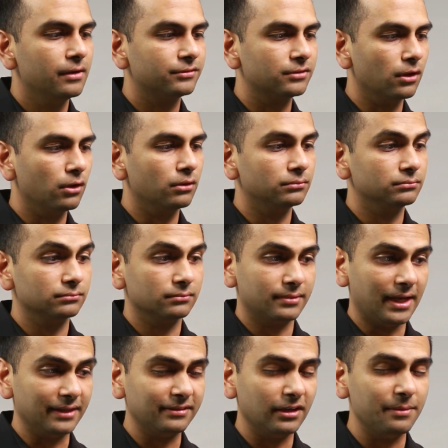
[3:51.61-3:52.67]
So
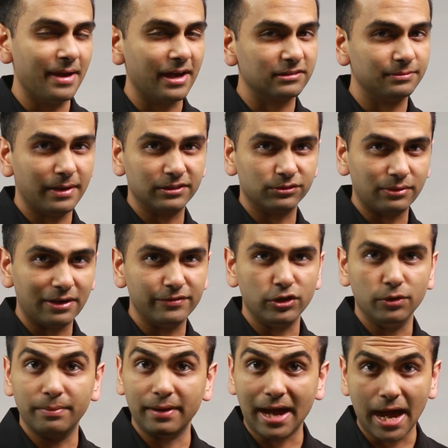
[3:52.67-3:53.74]
that's how you maximize
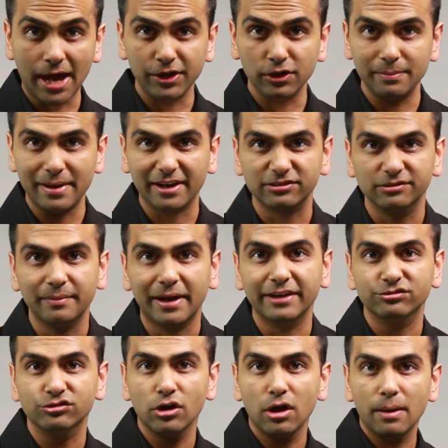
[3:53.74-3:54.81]
revenue, but how do you
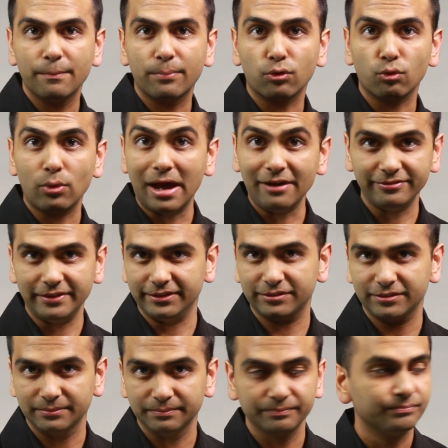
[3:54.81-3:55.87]
maximize
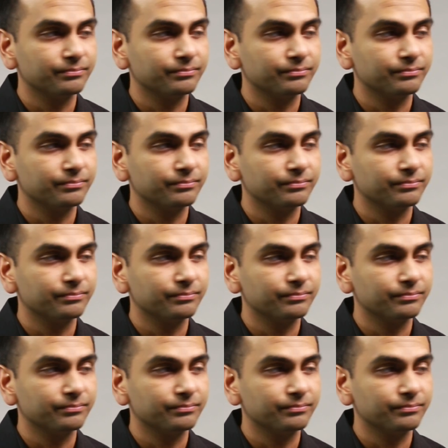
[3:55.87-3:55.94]
profit?